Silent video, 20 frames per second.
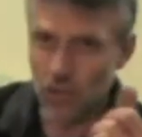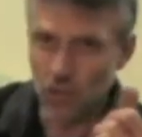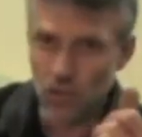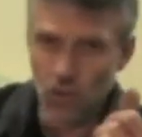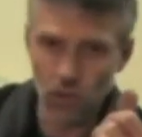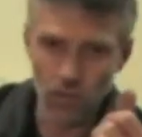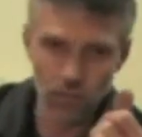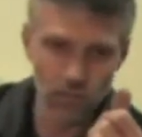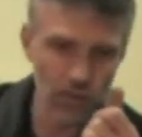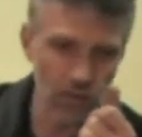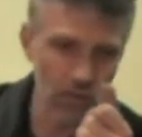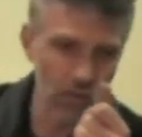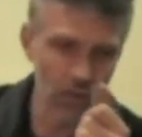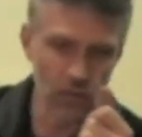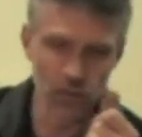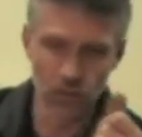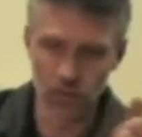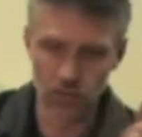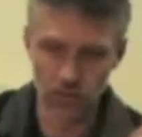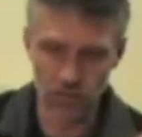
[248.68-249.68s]
Not very
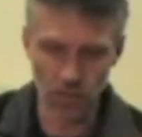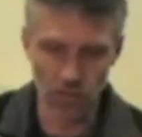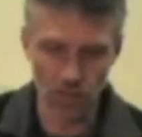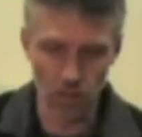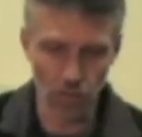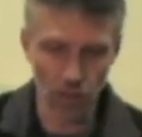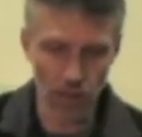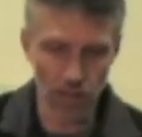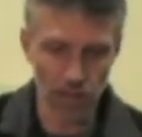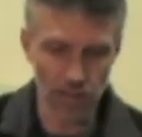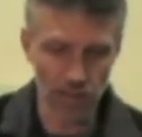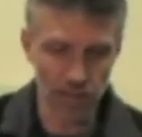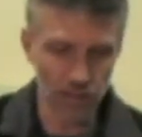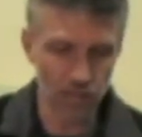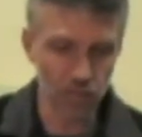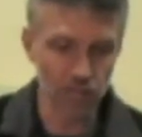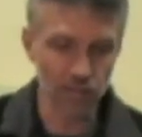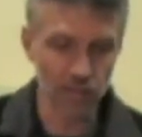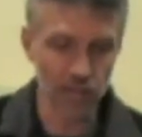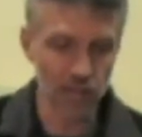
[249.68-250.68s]
good. So the way
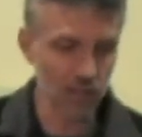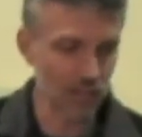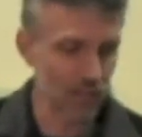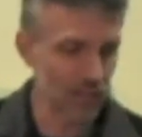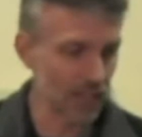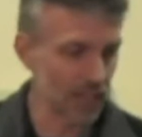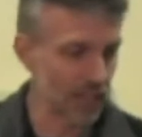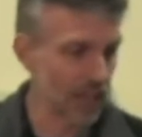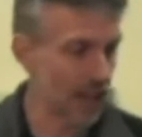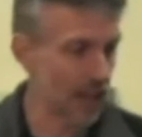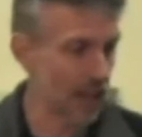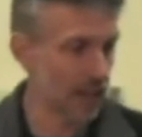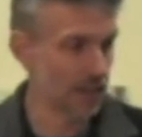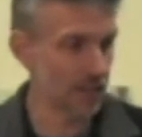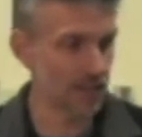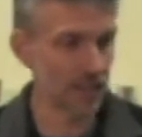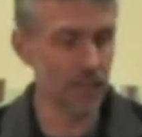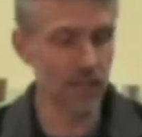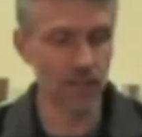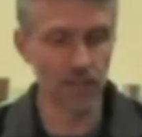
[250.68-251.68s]
this was actually
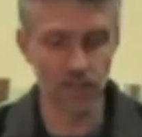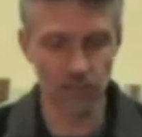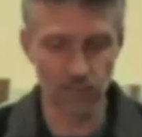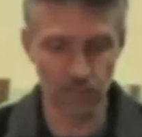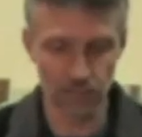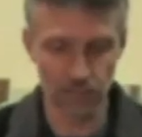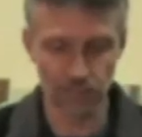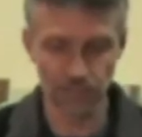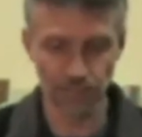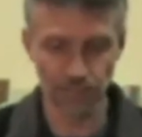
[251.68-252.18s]
cast is,